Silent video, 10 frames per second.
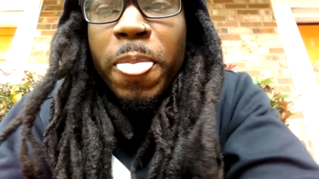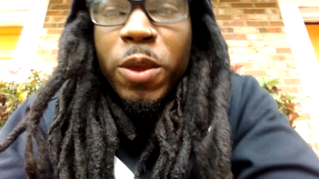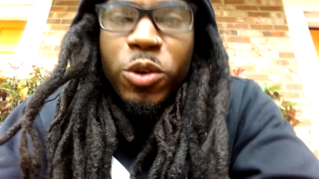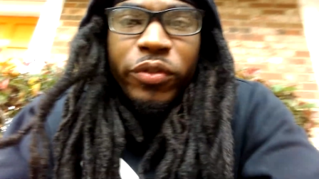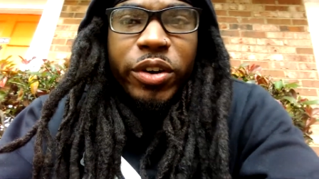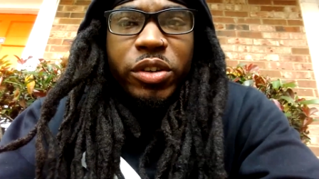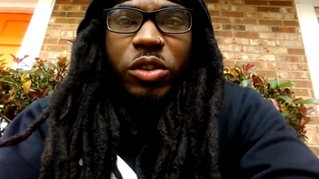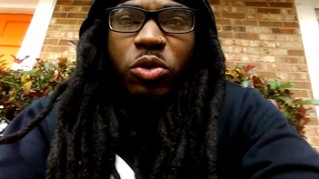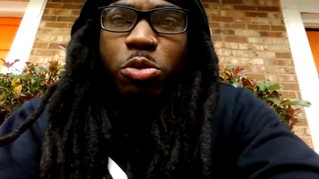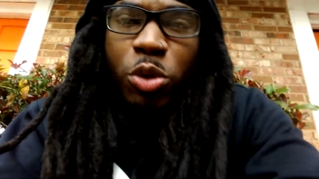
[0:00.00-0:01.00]
the universe
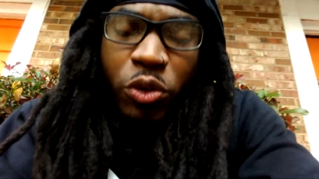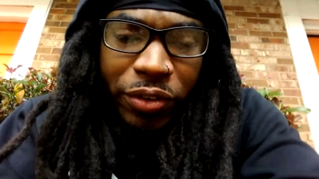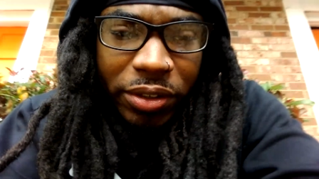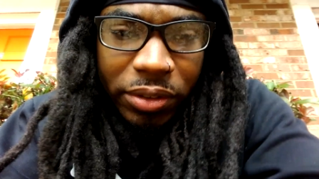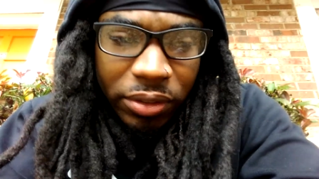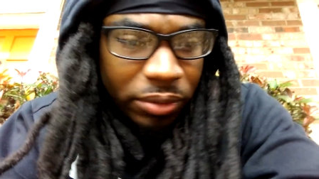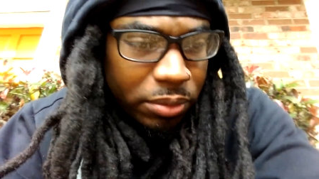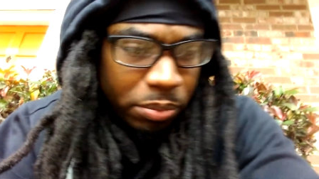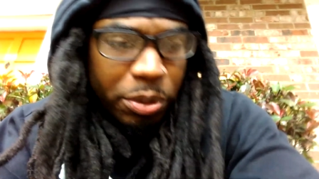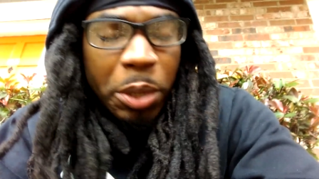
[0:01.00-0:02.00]
is removing
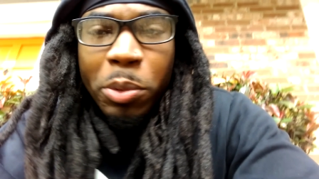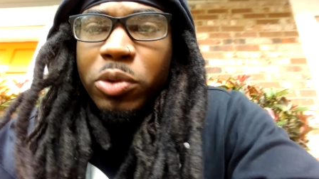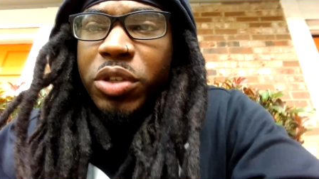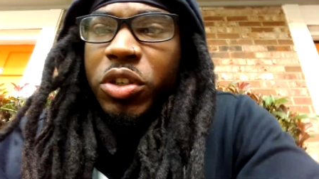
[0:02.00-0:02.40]
people's